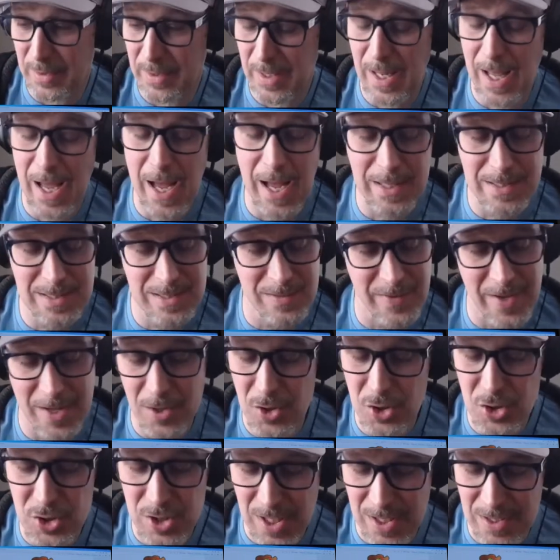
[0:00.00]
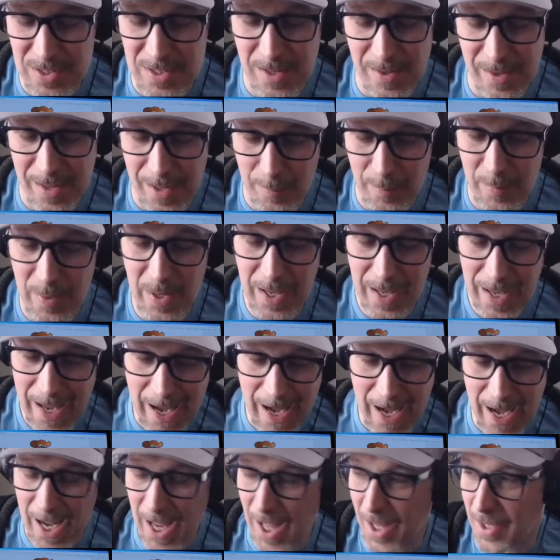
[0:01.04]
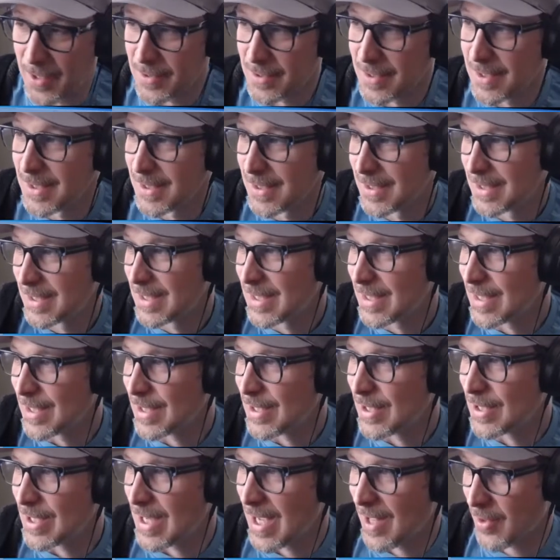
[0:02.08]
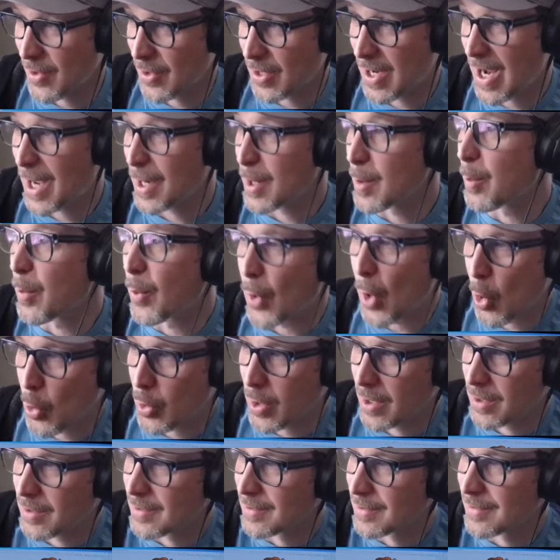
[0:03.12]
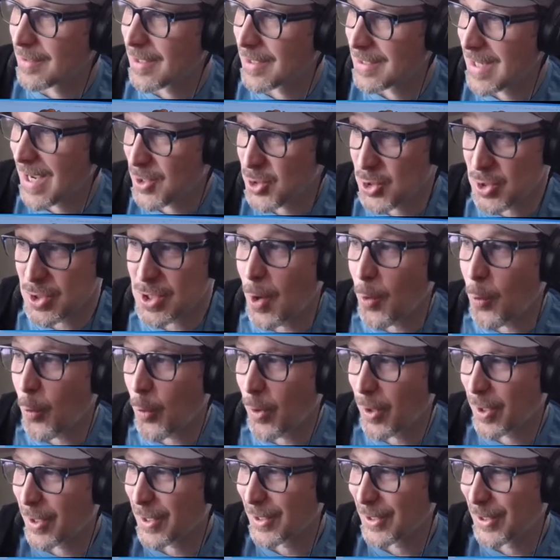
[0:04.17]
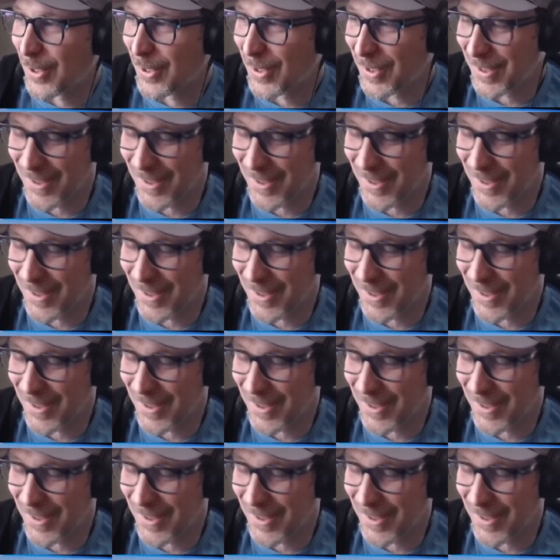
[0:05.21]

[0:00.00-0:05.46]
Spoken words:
lots of energy into them, and they're kind of broken. They actually don't work at all.